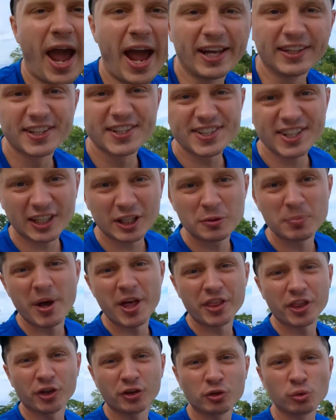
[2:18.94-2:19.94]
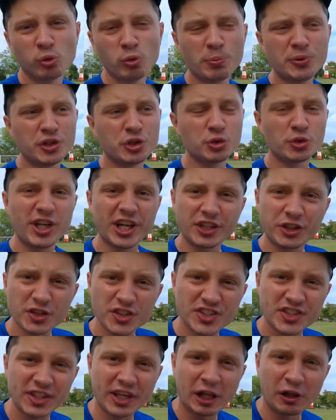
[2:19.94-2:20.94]
And the second method will be to get
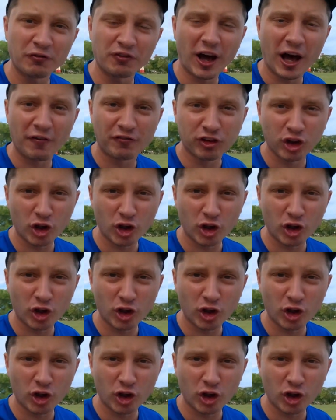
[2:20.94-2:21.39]
yourself a